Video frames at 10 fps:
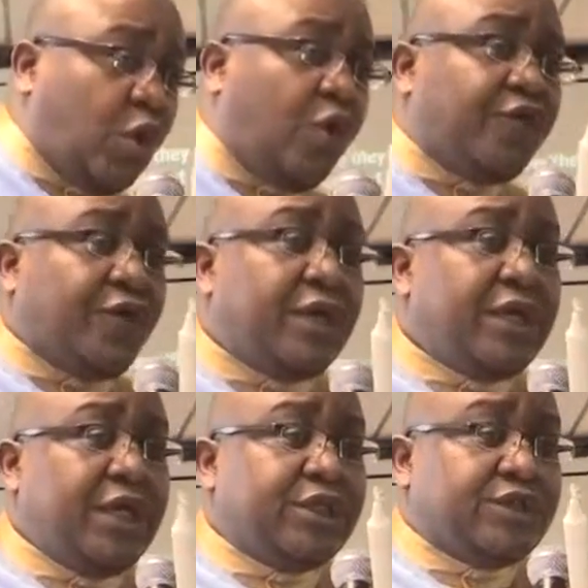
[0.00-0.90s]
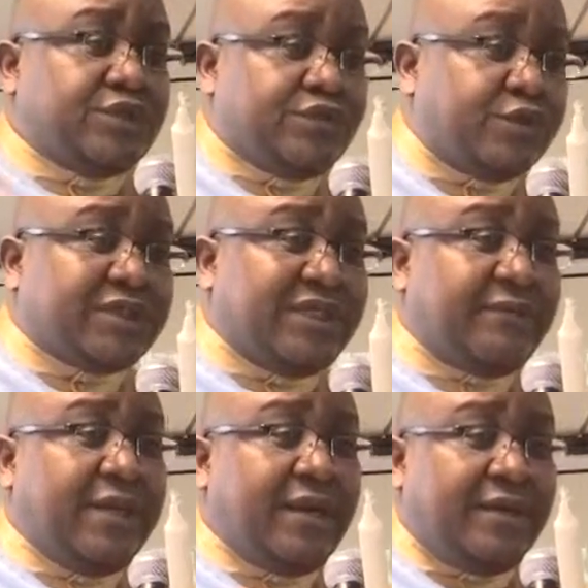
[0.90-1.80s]
over into
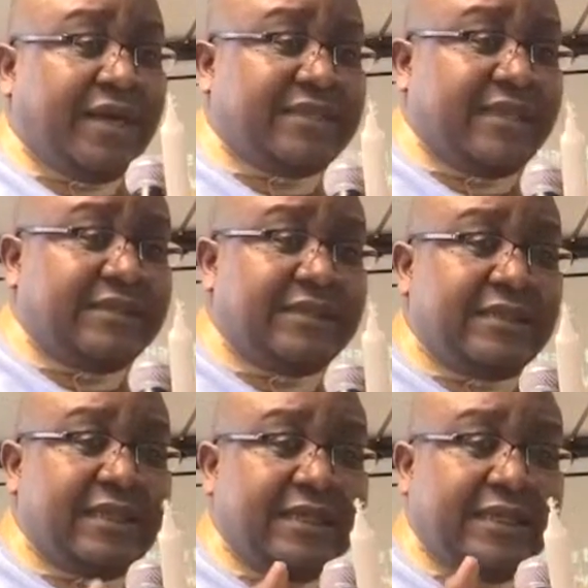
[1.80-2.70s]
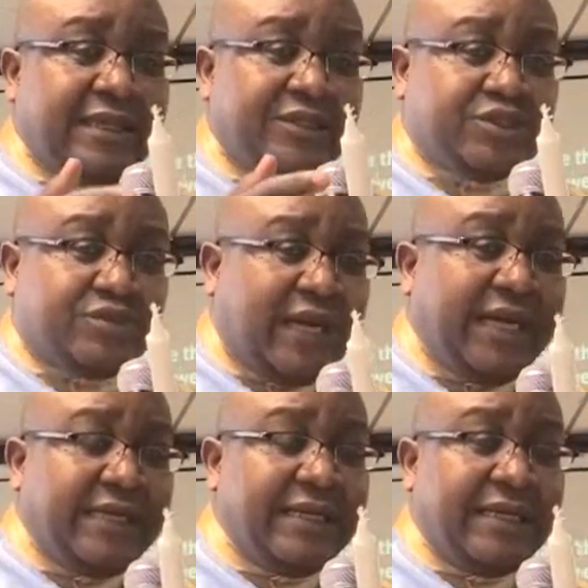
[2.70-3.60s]
Jerusalem, erected a, a
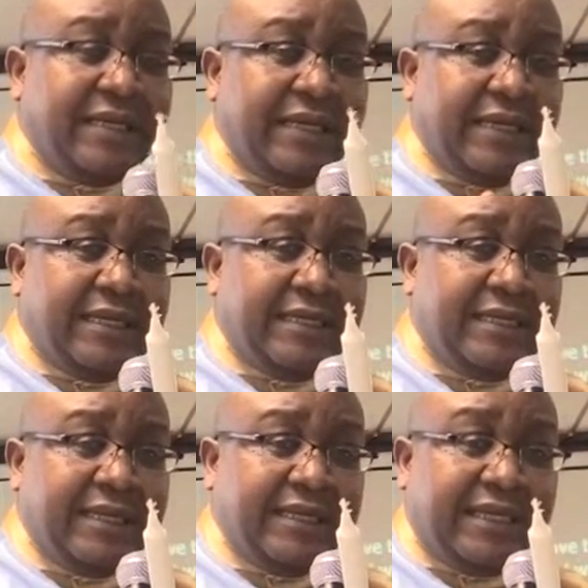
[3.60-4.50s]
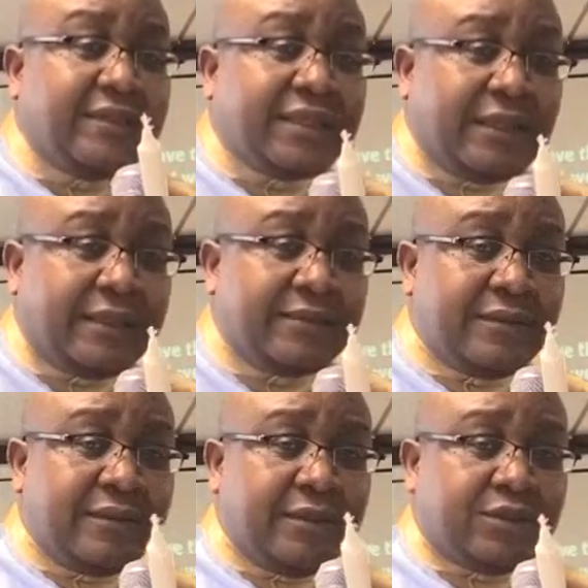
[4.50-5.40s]
shrine in, in Gilgal
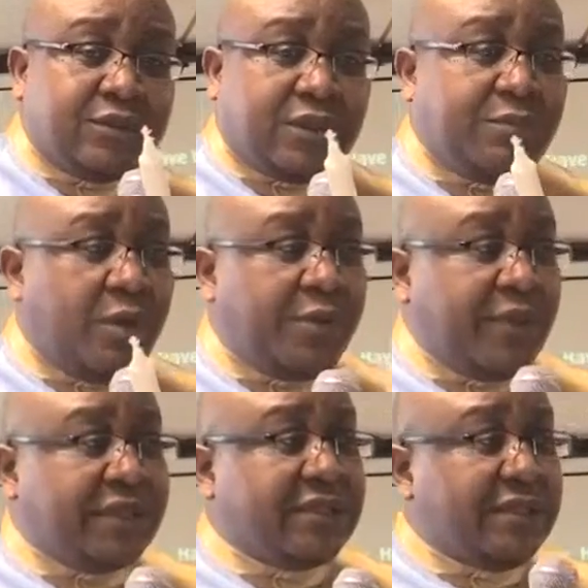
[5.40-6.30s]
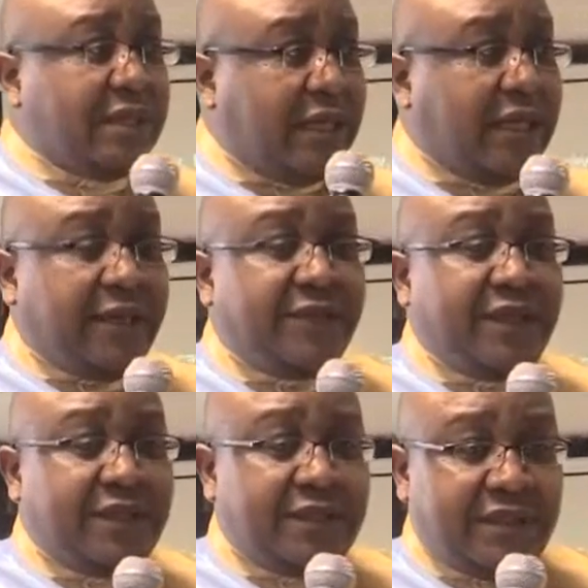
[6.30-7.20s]
to commemorate uh,
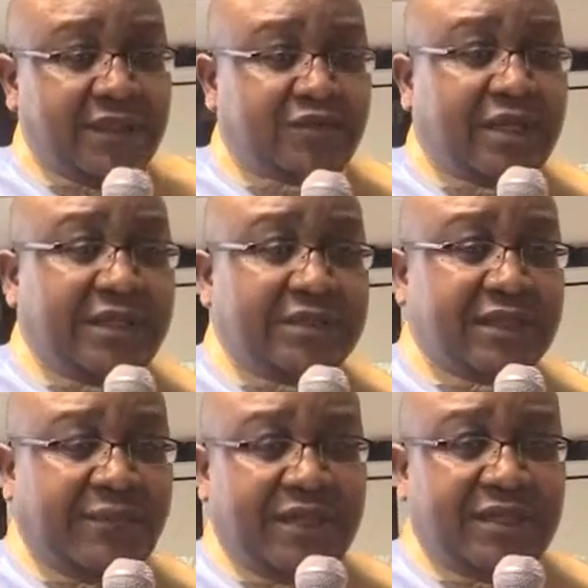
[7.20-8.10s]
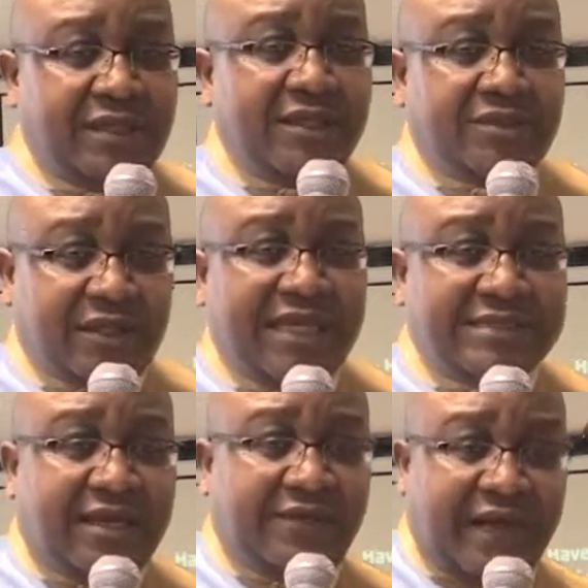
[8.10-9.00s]
the, the Israelis, I mean, the
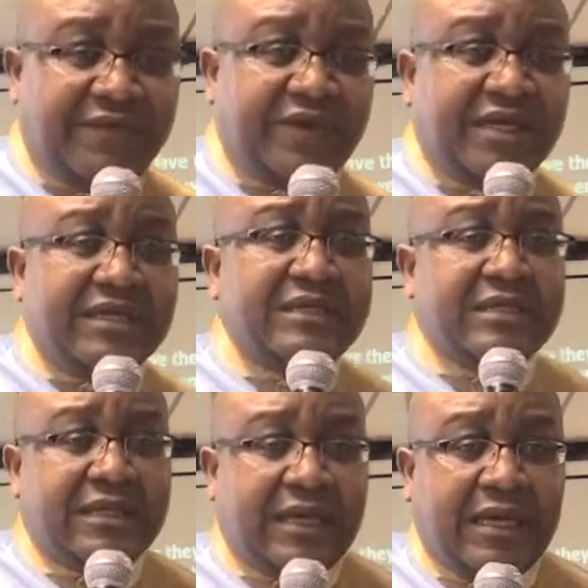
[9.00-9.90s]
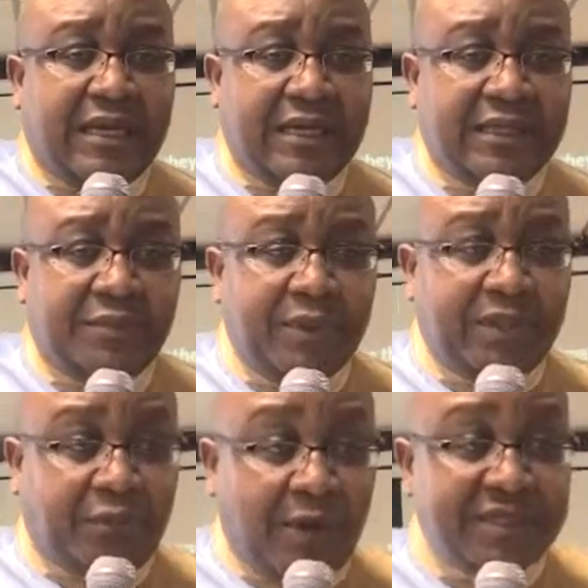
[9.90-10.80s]
Israelites arriving uh, in, the, in
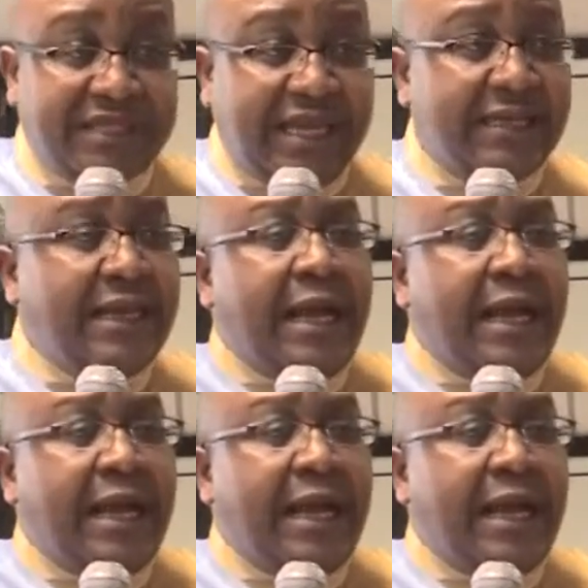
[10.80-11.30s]
the promised land.